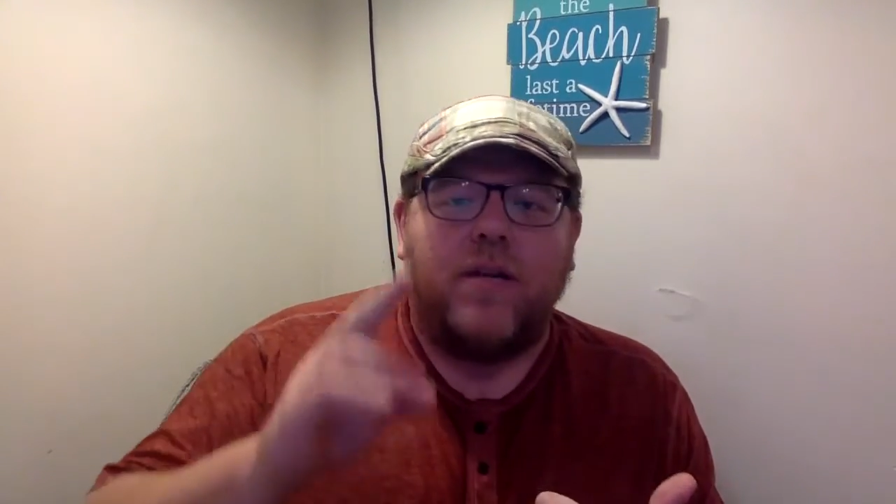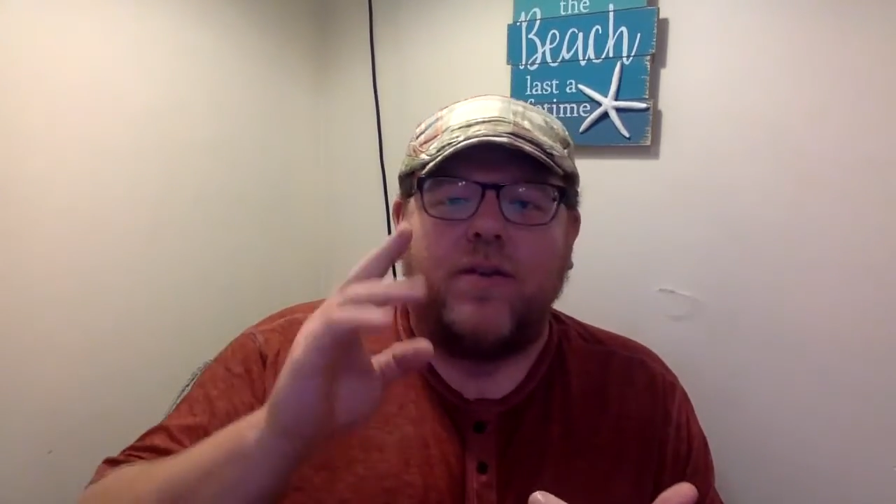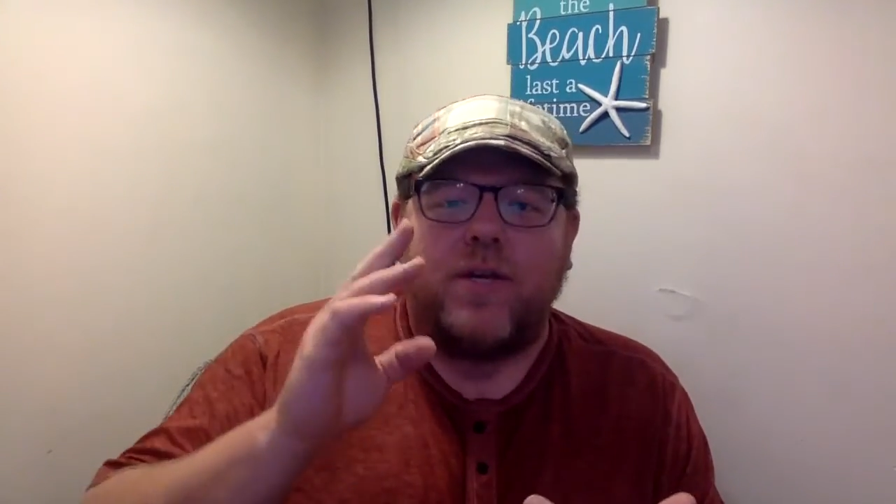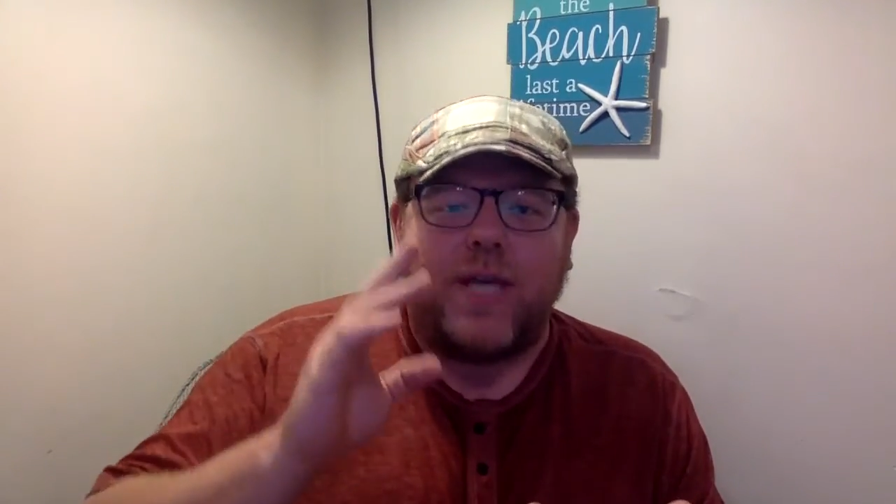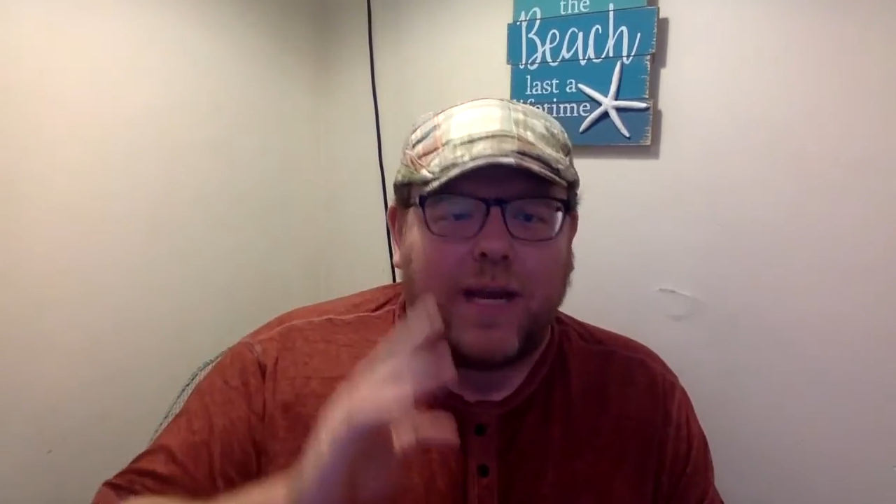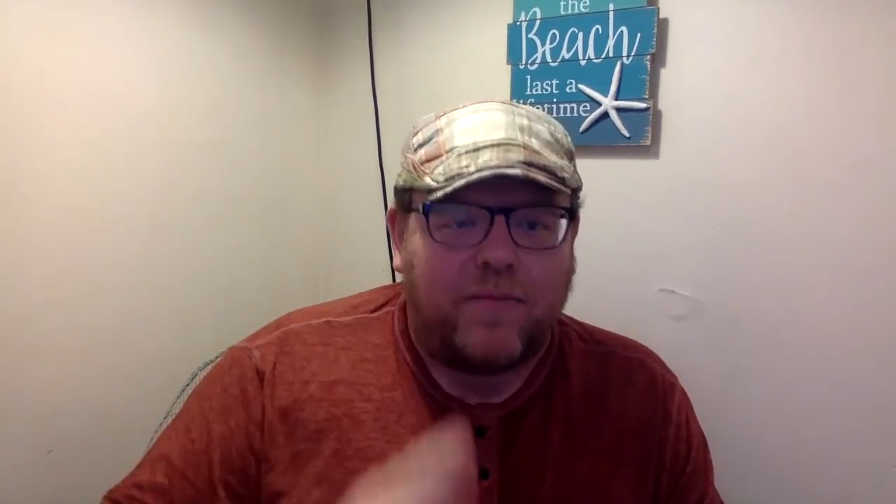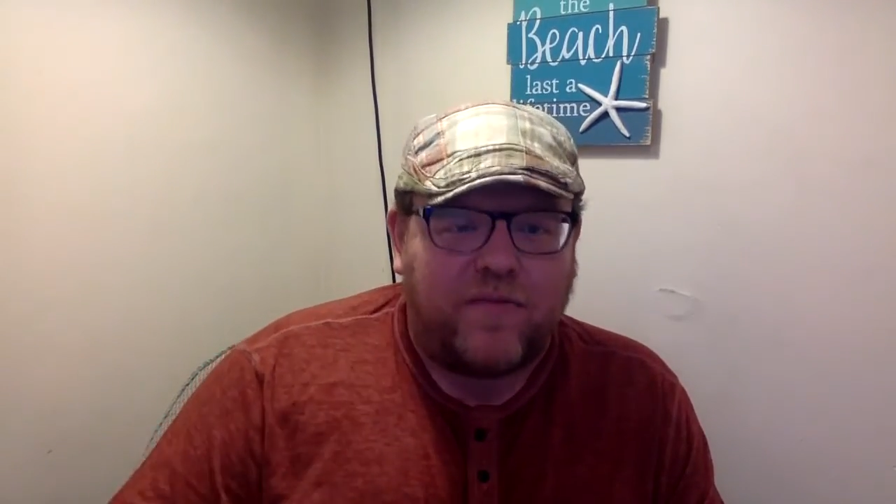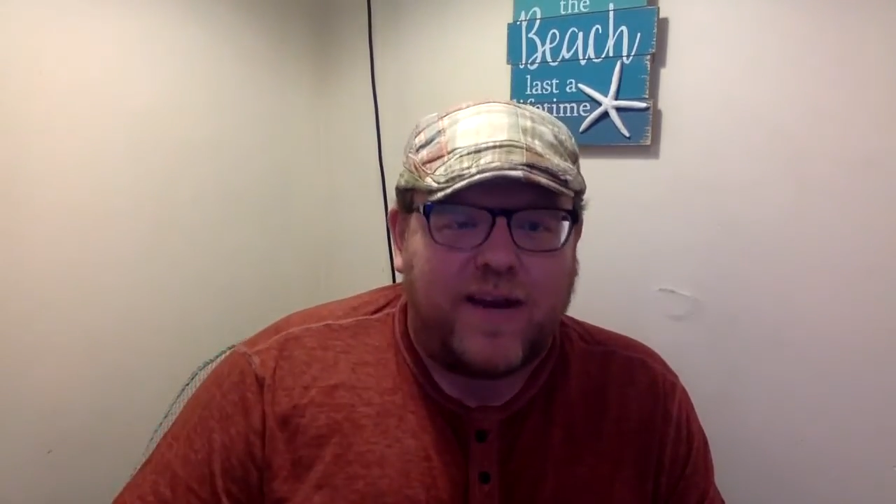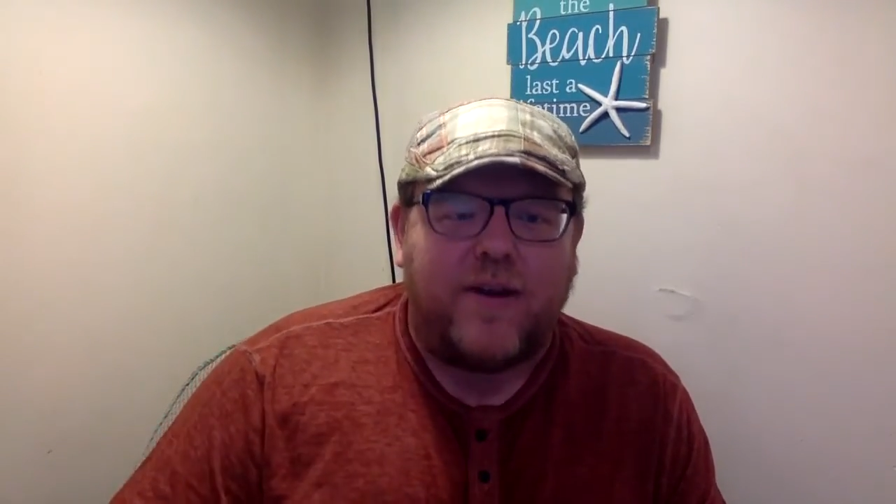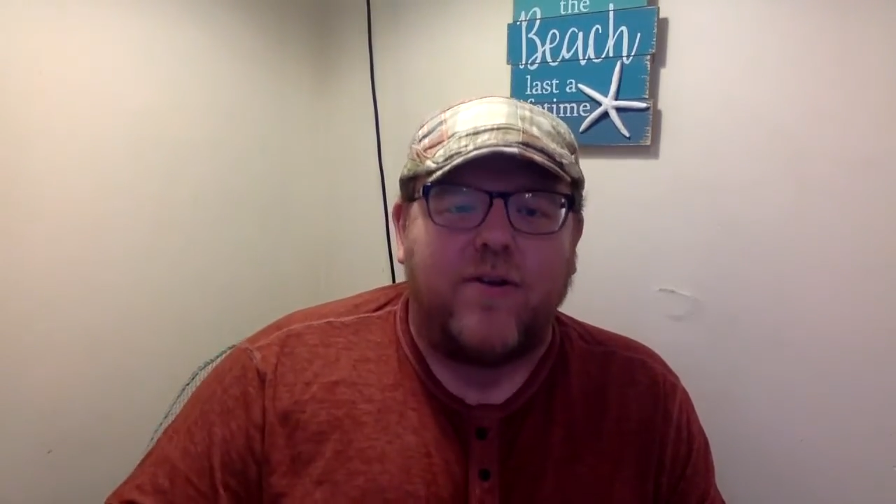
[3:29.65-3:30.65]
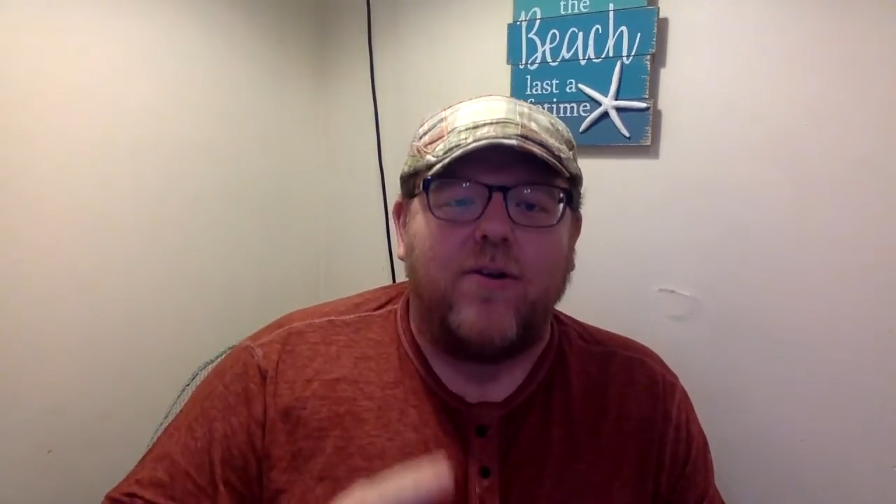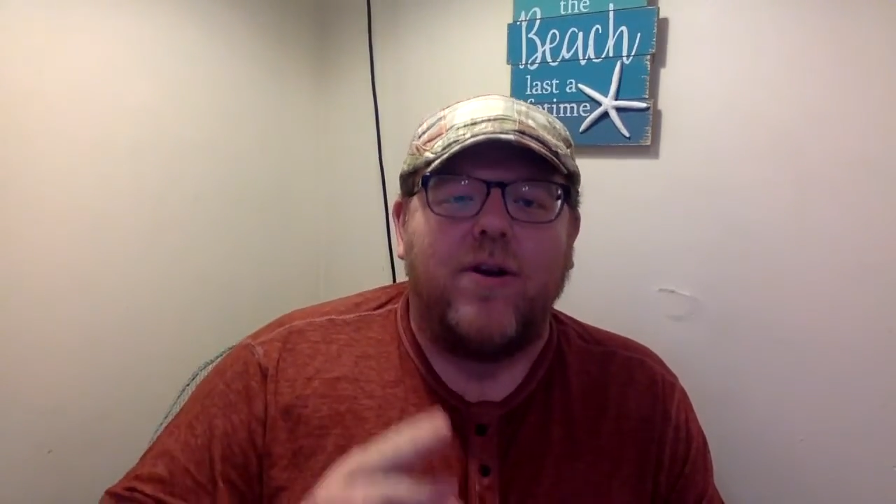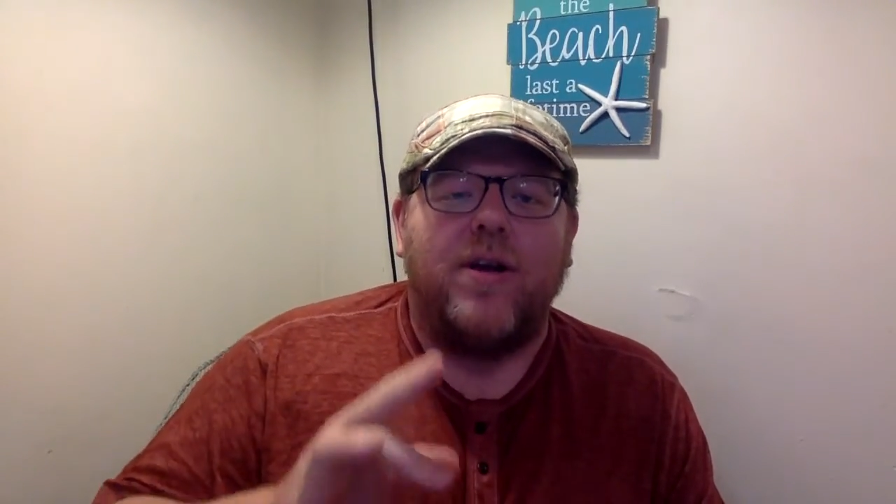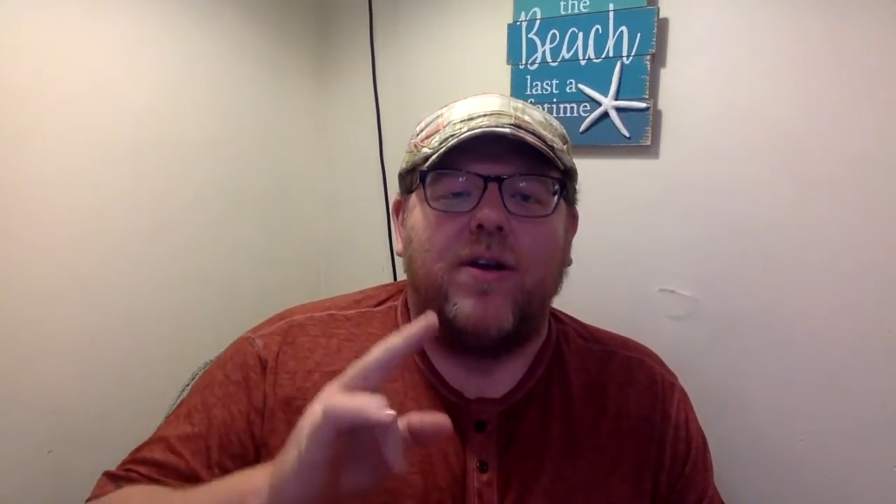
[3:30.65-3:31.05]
the same feeder,